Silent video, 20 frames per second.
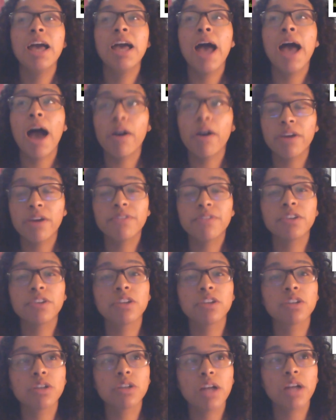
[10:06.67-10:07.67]

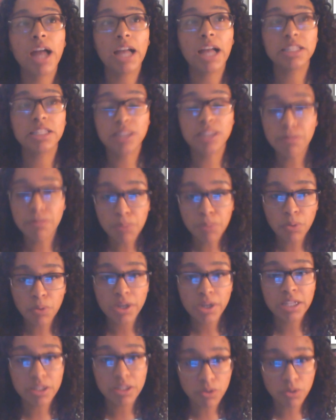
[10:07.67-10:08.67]
However, at some
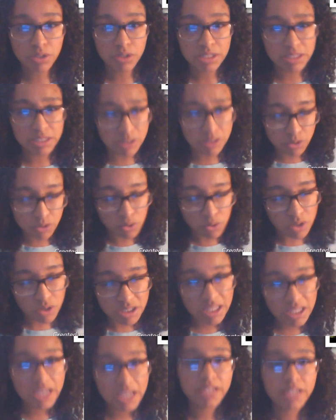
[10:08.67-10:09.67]
point towards
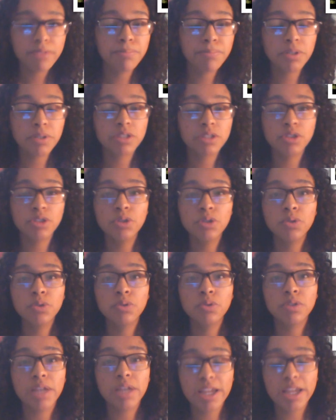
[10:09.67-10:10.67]
the end of book
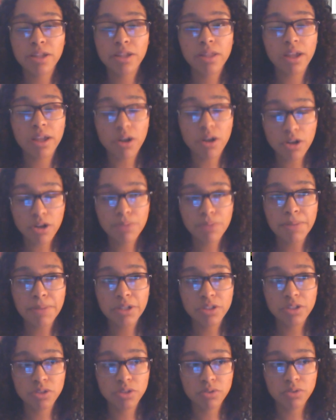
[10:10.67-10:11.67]
2, the
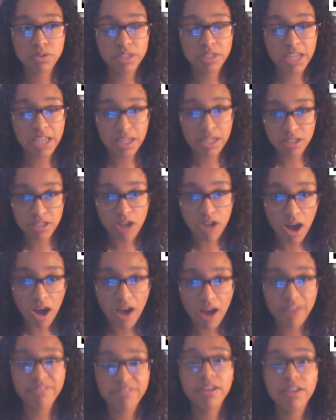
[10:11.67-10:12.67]
earthbenders get
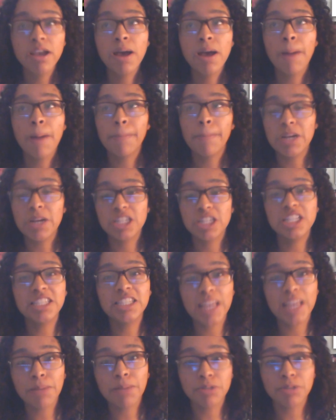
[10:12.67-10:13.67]
Toph, but she's
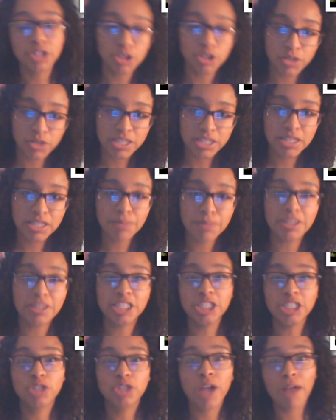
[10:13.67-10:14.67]
able to trick them, and
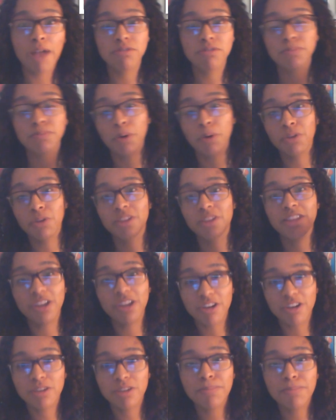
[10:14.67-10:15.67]
she traps both of the
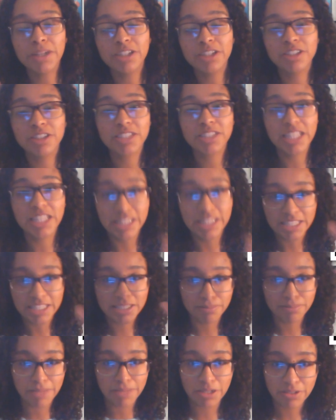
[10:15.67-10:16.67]
earthbenders in
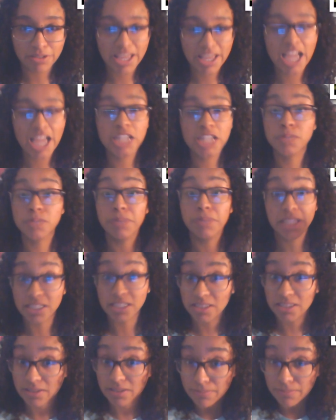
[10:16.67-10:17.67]
this metal cage,
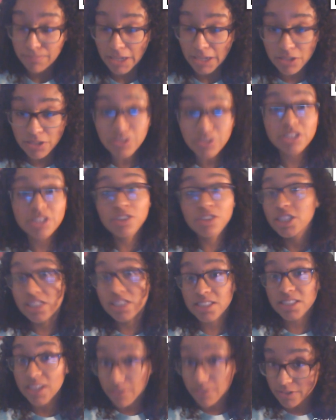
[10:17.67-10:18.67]
because by doing so she
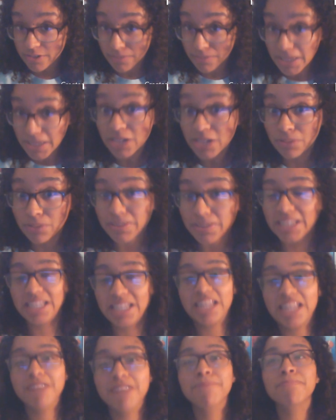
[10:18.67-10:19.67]
discovers metal
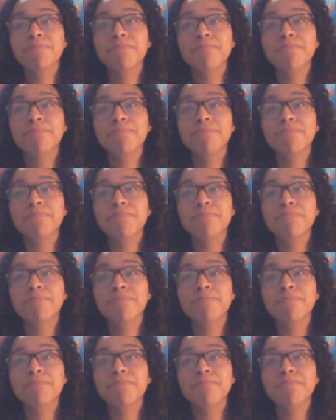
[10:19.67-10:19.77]
bending.